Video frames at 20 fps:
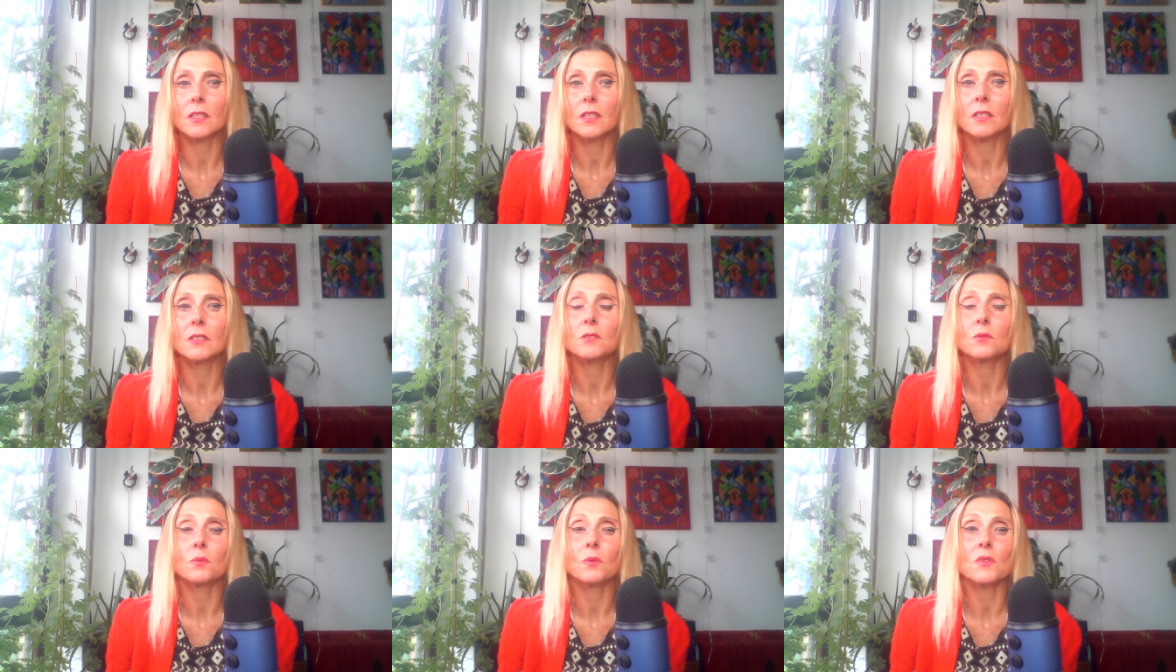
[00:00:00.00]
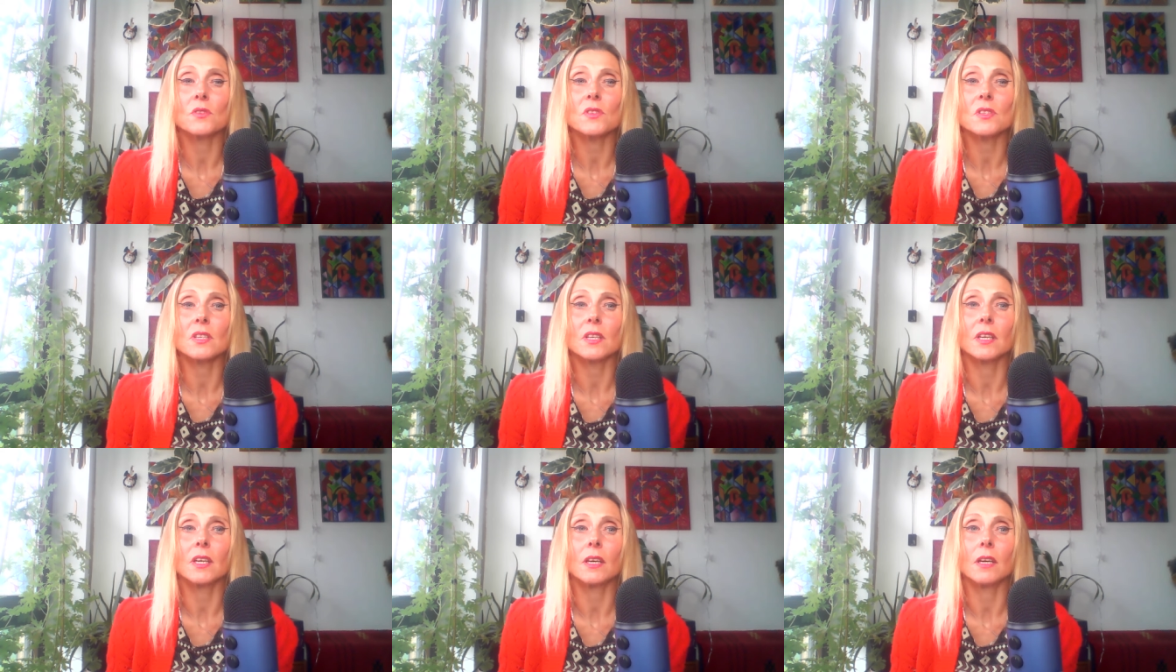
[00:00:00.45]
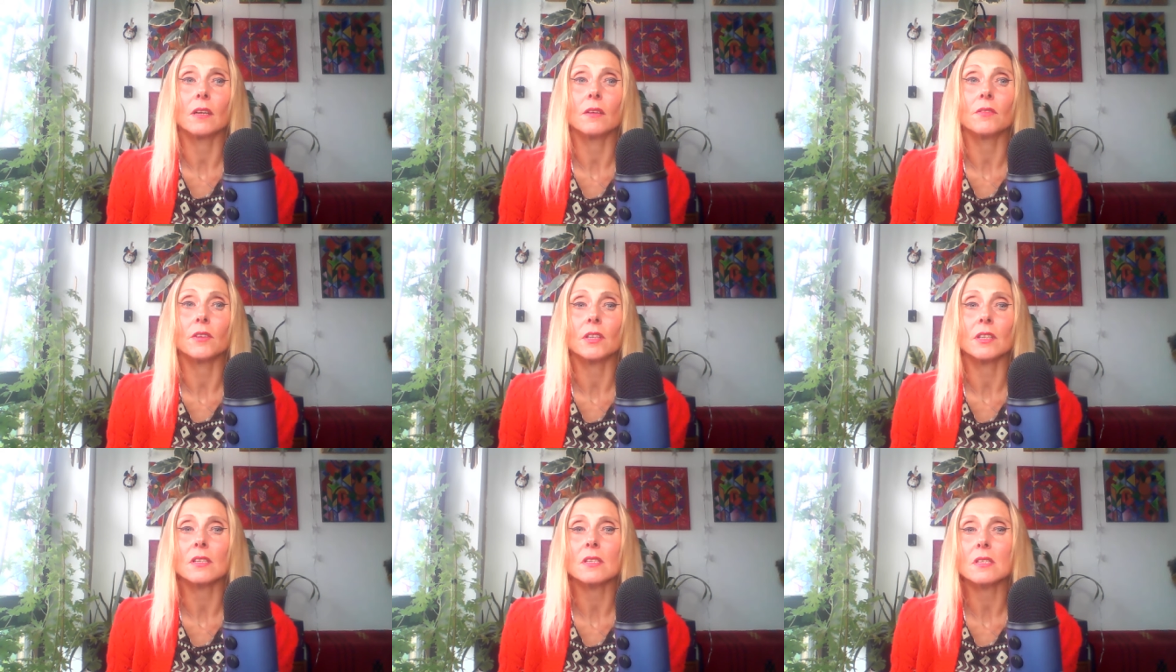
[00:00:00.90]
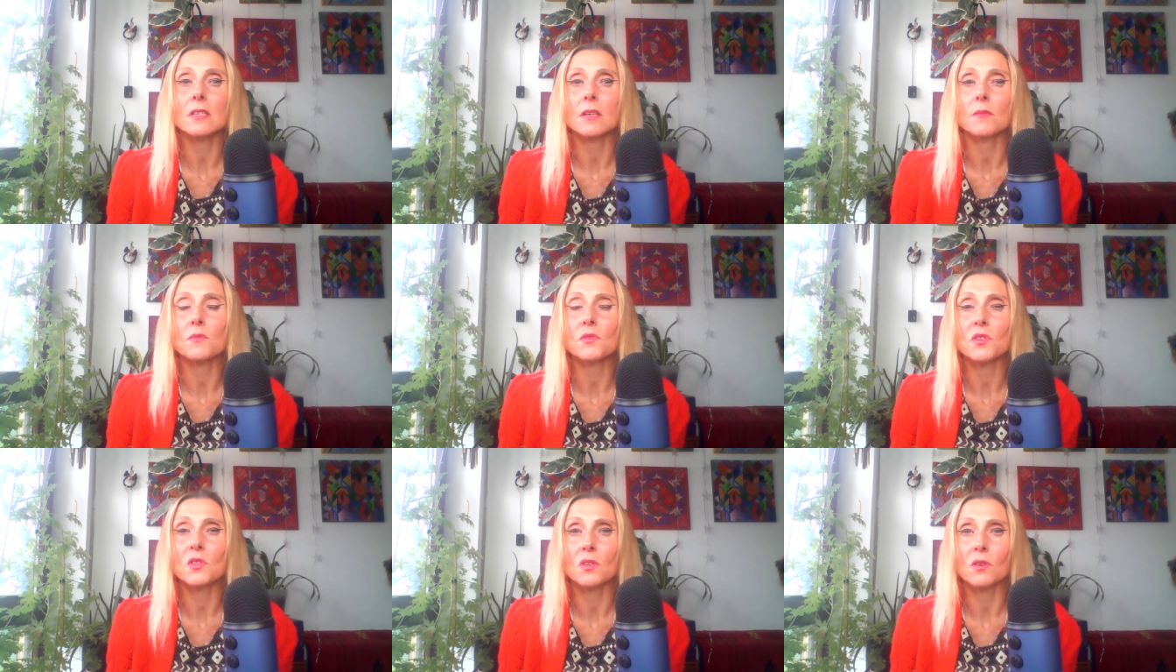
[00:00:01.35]
it was giving
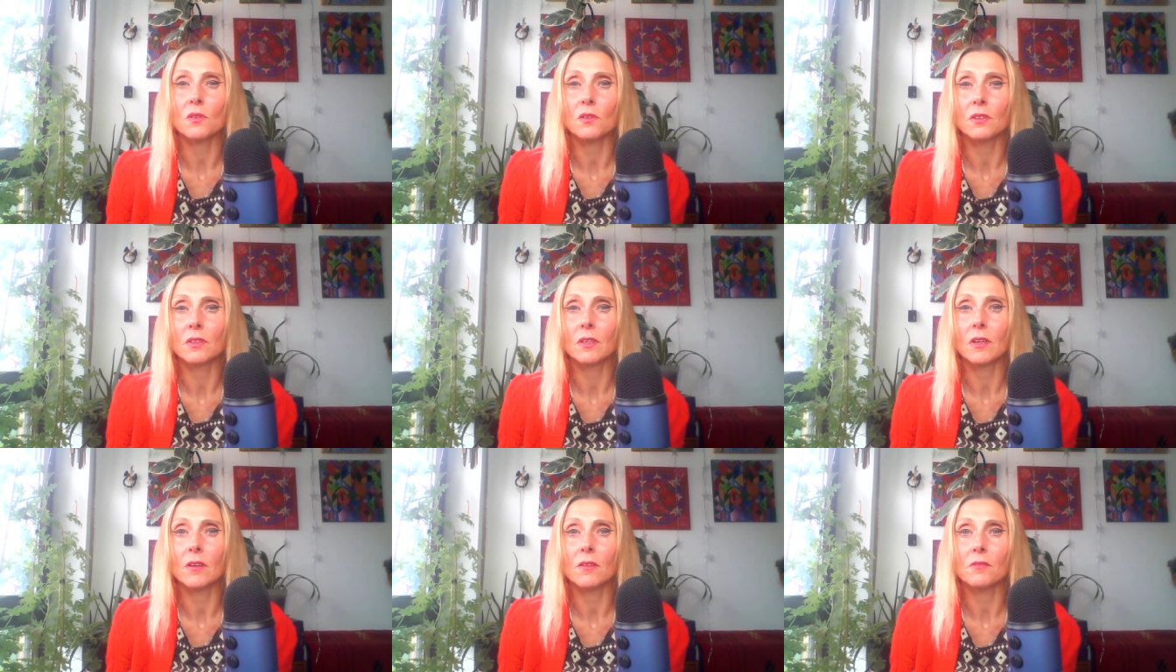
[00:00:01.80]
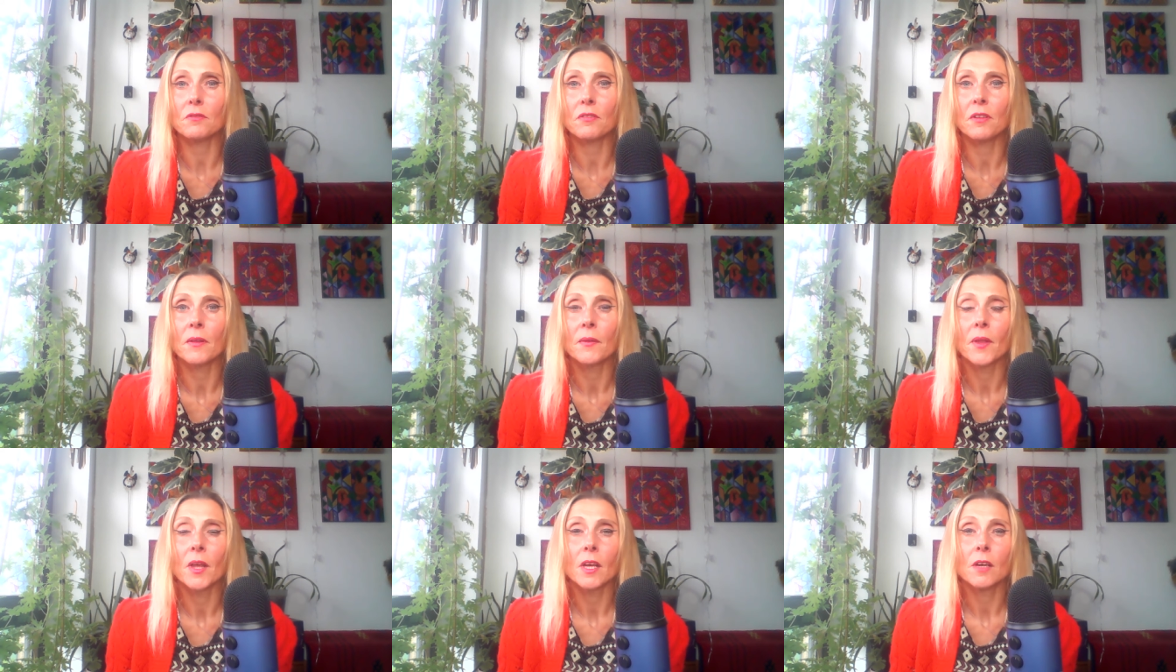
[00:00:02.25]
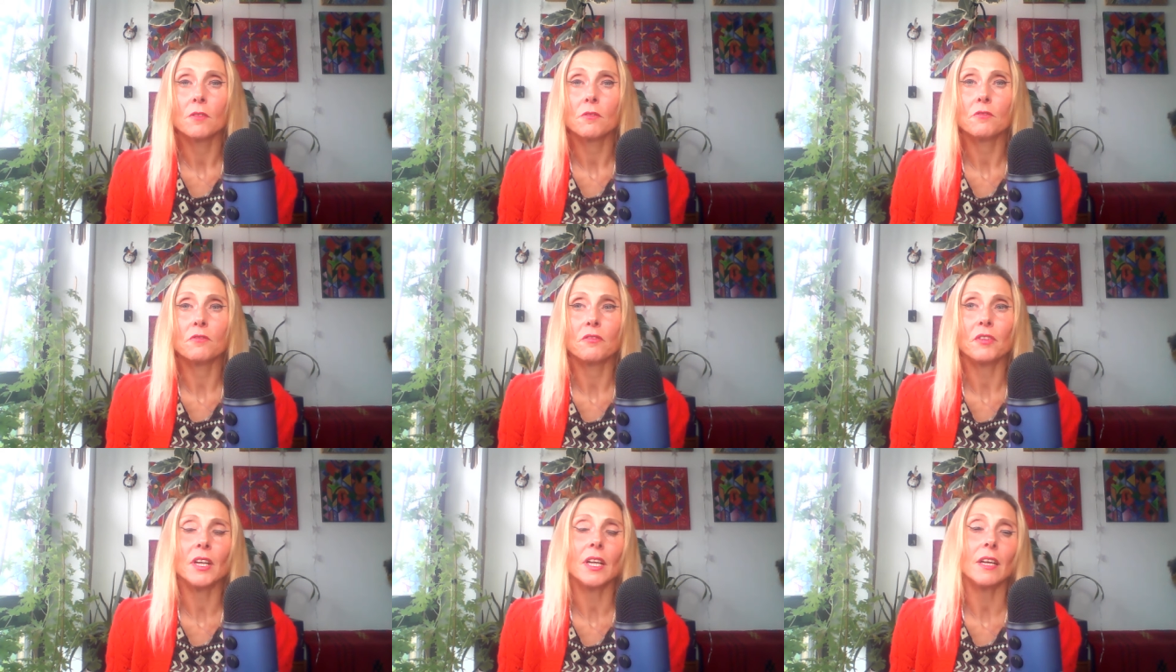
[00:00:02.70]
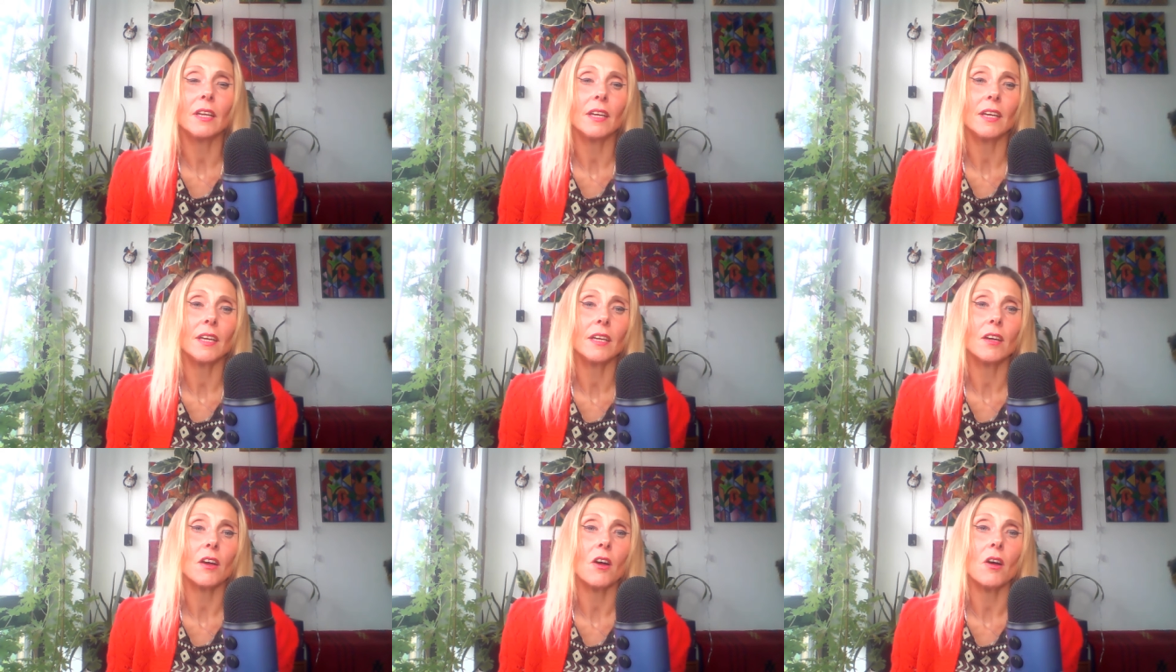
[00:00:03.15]
some sort of
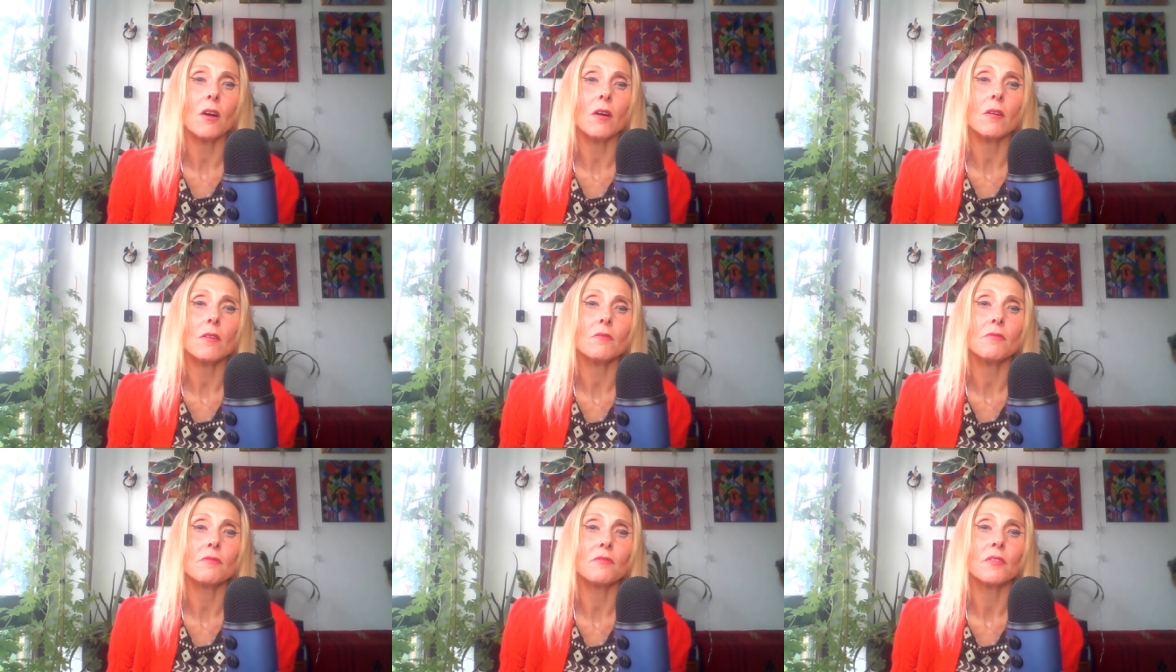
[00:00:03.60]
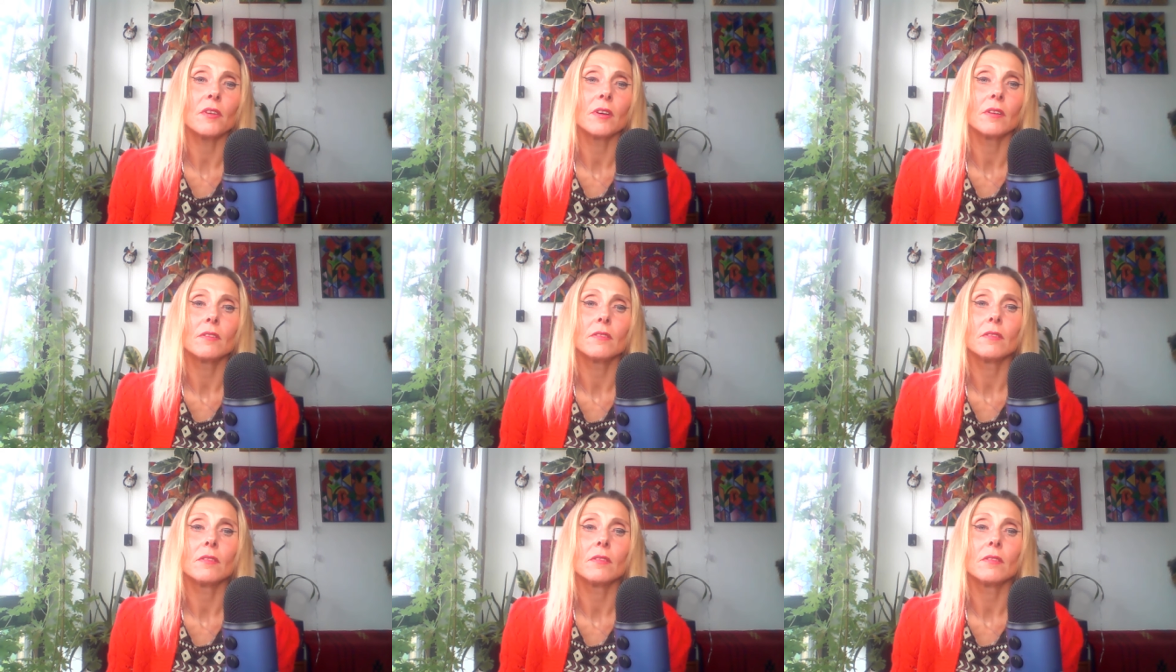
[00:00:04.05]
feeling of